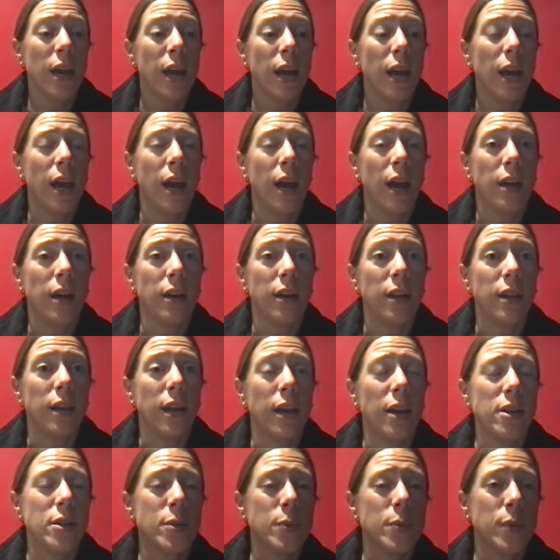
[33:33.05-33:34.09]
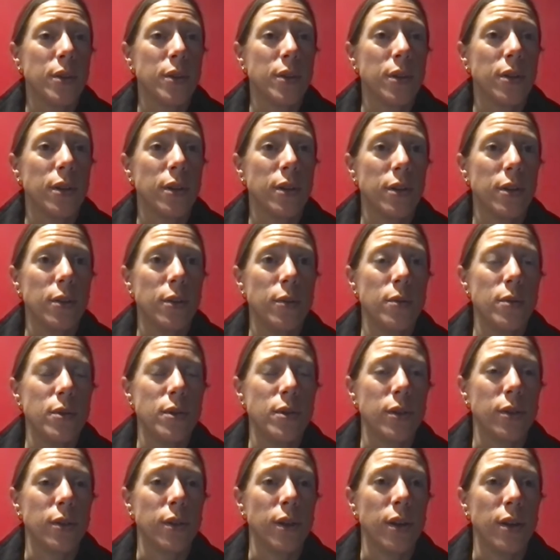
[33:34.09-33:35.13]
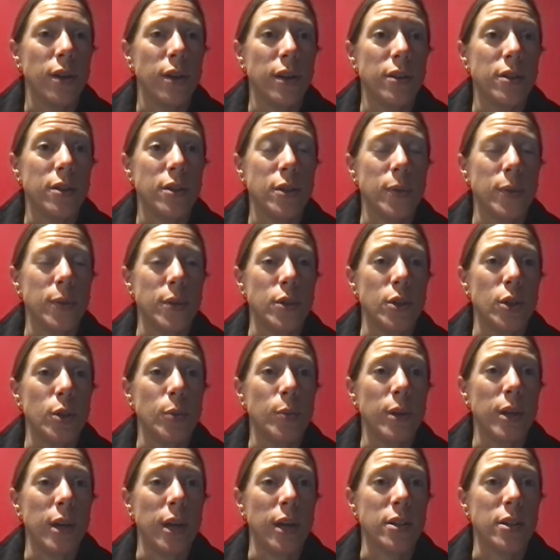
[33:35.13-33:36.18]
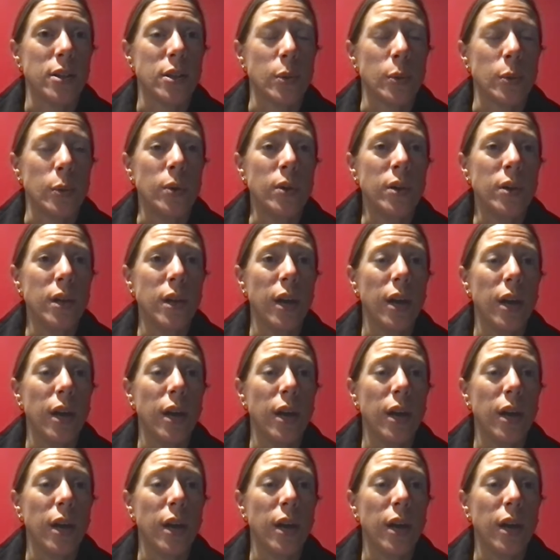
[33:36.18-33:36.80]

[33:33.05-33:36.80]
And that is what they're going to use to log into Adobe at school.